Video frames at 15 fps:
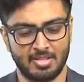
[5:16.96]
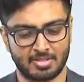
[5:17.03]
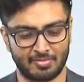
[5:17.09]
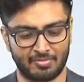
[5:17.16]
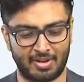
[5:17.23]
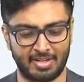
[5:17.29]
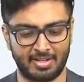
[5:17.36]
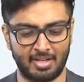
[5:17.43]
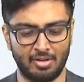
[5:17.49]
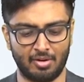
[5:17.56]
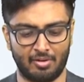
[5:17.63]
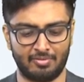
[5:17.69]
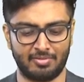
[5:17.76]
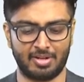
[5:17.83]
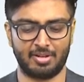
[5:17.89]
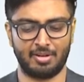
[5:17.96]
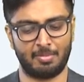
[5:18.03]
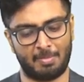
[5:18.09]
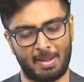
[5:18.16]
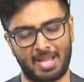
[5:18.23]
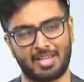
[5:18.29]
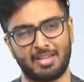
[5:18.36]
So finally,
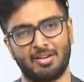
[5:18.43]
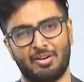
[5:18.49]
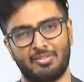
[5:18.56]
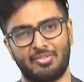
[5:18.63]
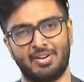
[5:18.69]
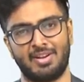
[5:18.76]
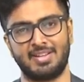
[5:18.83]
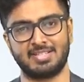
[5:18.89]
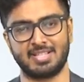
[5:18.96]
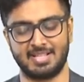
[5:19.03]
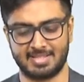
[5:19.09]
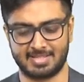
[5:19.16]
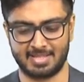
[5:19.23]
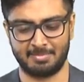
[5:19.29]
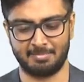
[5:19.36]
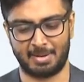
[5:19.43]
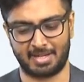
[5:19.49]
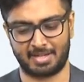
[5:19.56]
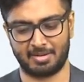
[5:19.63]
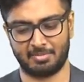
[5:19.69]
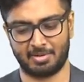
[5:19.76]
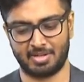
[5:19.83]
overall, bagging often results in
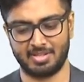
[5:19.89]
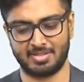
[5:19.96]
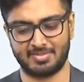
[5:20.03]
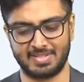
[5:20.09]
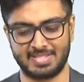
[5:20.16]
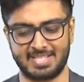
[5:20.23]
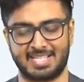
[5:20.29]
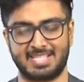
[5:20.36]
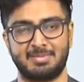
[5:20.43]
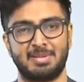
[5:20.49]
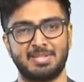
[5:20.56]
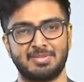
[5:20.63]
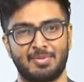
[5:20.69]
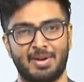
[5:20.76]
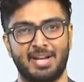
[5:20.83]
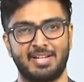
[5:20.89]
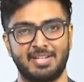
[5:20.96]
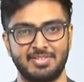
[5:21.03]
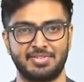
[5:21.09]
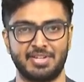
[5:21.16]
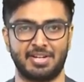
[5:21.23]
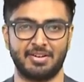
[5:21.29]
better models, which explains why it
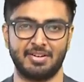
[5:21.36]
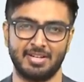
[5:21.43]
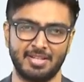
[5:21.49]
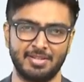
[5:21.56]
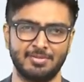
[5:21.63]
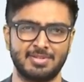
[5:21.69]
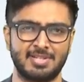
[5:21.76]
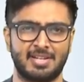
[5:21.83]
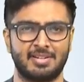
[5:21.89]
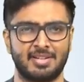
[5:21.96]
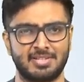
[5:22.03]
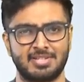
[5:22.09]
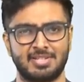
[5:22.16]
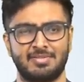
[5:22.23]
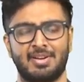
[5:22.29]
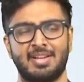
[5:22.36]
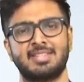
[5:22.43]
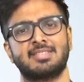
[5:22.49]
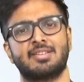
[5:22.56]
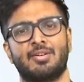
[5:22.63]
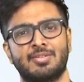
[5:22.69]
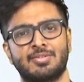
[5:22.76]
is generally used
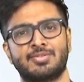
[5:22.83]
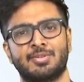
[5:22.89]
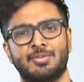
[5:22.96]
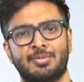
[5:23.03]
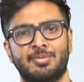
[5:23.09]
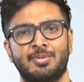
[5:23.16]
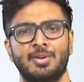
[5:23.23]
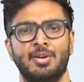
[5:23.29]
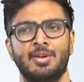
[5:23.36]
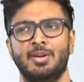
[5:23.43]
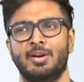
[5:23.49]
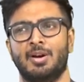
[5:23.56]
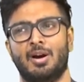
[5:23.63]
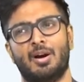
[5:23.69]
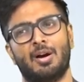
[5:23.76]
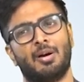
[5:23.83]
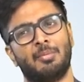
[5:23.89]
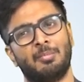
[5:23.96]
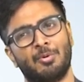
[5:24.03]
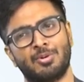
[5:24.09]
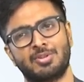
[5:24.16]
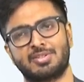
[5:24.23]
industry-wise. Also,
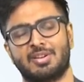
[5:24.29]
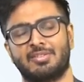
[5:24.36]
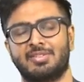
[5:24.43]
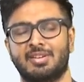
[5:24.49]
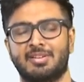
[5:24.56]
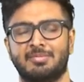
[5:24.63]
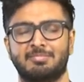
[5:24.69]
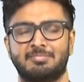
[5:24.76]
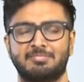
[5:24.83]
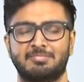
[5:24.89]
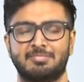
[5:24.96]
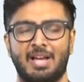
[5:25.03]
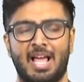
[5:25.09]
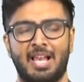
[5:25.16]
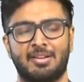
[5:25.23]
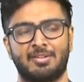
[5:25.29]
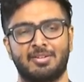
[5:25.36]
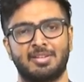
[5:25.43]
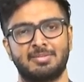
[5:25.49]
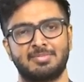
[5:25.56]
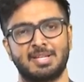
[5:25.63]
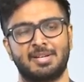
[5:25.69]
most of the
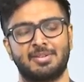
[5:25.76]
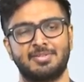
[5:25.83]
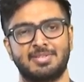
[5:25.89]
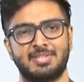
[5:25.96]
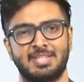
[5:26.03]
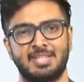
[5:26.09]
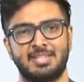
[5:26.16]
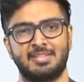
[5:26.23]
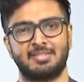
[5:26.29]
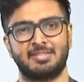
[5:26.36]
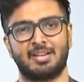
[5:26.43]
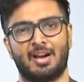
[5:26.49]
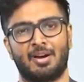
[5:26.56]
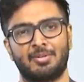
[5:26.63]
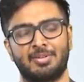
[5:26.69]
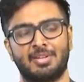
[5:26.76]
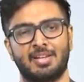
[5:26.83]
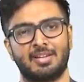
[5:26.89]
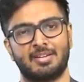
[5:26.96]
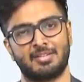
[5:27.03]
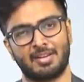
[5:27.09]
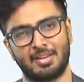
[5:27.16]
algorithms that you see out
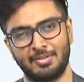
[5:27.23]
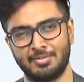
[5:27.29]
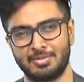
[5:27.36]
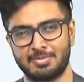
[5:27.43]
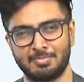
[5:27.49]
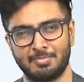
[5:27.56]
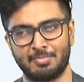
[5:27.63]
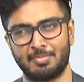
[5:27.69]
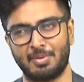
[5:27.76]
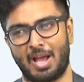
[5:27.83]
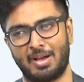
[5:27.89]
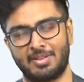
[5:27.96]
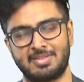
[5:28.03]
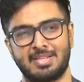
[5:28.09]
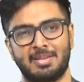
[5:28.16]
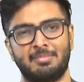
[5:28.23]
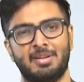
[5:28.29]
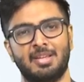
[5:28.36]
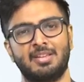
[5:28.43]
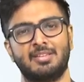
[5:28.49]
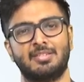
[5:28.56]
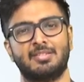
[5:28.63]
there use
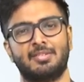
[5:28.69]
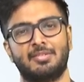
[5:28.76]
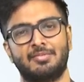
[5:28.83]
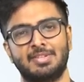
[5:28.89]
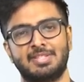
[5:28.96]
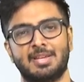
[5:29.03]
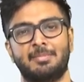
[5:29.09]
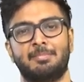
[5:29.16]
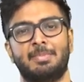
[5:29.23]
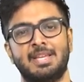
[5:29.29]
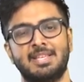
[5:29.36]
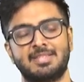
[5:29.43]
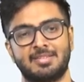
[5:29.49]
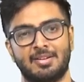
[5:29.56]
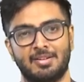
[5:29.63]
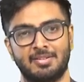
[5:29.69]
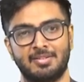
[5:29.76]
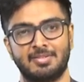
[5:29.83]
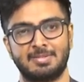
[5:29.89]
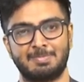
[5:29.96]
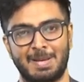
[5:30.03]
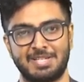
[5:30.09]
ensembling, which are based
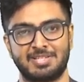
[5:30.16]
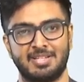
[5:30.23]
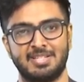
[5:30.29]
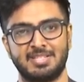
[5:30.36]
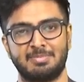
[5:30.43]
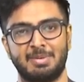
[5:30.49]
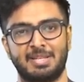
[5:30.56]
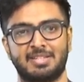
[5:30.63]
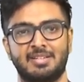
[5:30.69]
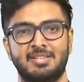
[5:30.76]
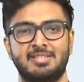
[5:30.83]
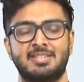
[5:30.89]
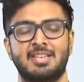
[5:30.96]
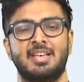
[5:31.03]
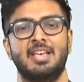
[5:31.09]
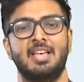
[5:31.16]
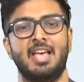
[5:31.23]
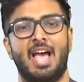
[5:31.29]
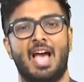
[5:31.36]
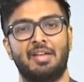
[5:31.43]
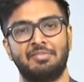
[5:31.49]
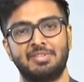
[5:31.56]
on specialist methods
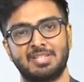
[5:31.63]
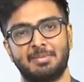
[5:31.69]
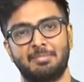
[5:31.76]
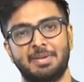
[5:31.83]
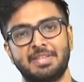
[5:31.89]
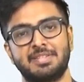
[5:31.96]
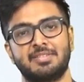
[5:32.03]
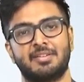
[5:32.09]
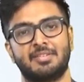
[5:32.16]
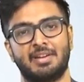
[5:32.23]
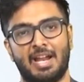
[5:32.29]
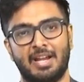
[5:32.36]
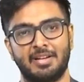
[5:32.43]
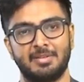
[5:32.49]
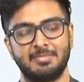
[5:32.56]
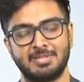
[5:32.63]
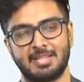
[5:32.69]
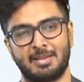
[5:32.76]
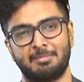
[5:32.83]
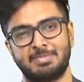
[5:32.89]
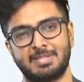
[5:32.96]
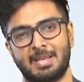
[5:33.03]
and which are based on random
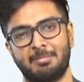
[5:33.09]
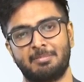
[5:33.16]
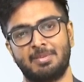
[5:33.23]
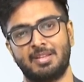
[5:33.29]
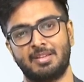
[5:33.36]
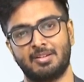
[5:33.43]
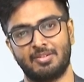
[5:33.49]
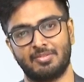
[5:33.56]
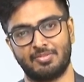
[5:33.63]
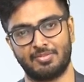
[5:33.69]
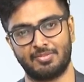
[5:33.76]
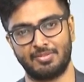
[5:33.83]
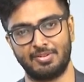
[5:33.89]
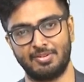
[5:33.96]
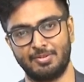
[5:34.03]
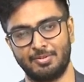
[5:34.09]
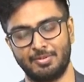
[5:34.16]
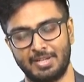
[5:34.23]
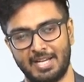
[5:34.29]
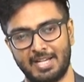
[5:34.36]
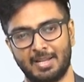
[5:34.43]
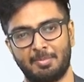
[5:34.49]
sampling of
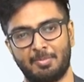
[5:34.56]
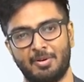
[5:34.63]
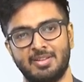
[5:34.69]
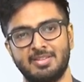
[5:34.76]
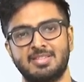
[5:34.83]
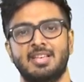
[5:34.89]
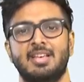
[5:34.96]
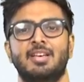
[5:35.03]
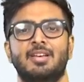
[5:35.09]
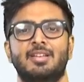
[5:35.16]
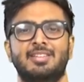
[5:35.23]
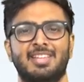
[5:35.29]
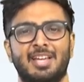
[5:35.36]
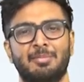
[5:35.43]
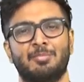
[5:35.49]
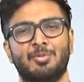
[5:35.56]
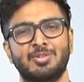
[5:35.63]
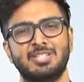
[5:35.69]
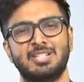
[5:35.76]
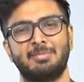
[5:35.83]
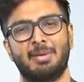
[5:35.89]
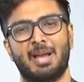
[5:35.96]
data points. They are
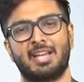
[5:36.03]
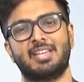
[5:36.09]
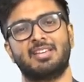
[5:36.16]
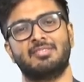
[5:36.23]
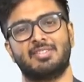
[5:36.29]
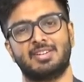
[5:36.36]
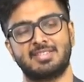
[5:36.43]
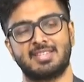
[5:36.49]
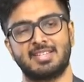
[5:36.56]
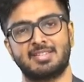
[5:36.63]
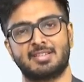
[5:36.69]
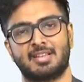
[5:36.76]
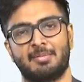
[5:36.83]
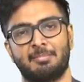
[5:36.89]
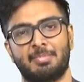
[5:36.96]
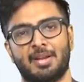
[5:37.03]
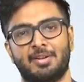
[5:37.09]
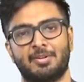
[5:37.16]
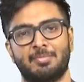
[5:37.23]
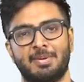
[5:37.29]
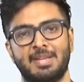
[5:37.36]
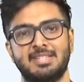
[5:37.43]
mostly bagging versus
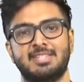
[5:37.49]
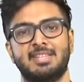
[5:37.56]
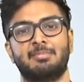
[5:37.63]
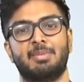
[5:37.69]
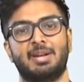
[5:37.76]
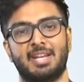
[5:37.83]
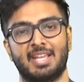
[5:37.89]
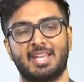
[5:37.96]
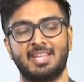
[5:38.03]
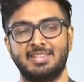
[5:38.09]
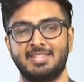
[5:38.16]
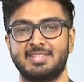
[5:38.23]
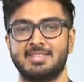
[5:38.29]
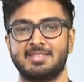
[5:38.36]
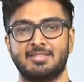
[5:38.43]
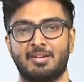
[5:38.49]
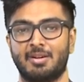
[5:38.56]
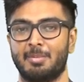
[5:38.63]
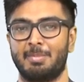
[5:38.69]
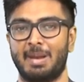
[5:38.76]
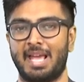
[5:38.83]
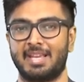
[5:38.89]
compared to pasting. But again, this is not
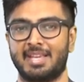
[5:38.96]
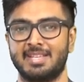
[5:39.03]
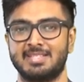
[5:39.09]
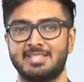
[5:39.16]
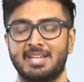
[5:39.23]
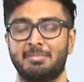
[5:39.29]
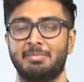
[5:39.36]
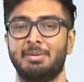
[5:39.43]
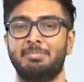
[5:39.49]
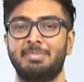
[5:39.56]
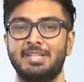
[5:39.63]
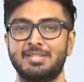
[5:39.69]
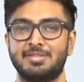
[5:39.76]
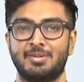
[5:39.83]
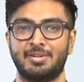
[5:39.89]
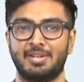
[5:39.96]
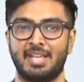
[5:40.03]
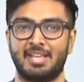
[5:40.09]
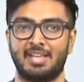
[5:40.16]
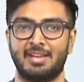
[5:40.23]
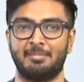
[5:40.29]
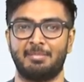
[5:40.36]
a blanket statement. Please don't
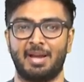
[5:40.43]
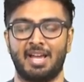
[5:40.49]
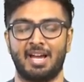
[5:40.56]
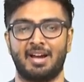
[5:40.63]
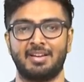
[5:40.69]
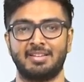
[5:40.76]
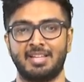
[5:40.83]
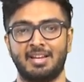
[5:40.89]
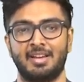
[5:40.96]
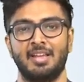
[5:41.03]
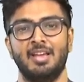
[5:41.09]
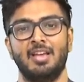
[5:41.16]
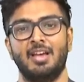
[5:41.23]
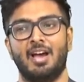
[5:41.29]
take it by heart that